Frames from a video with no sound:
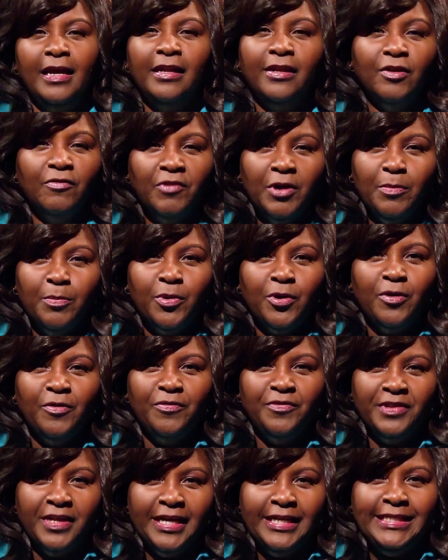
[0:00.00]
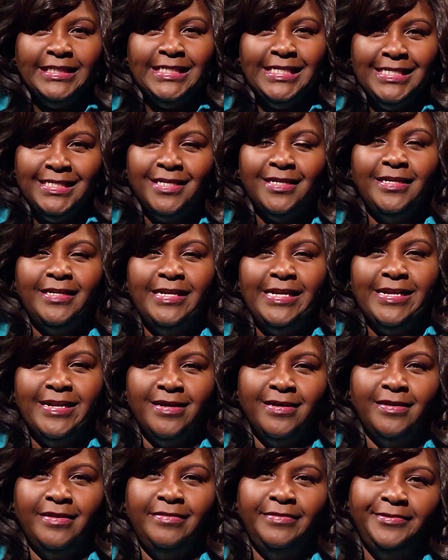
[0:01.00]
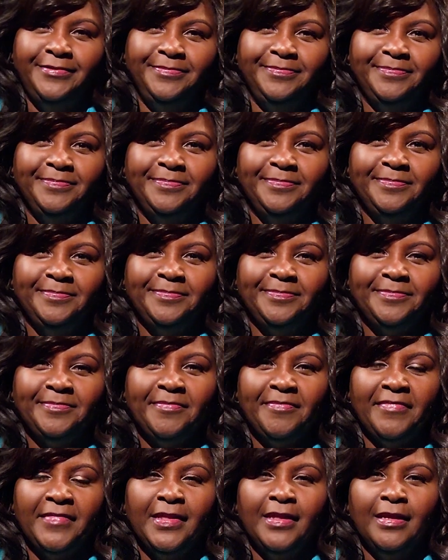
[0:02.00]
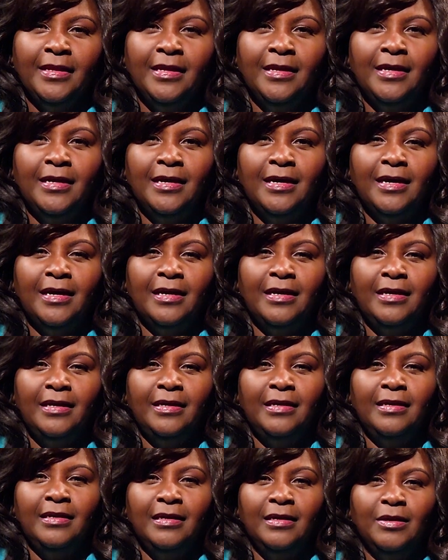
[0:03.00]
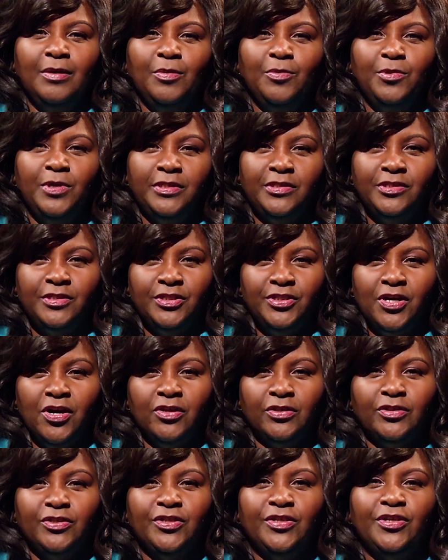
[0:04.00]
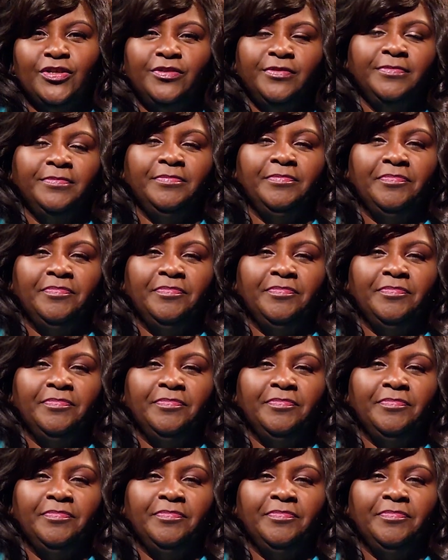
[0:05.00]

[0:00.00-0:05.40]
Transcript: in November of 1999, I went to the doctor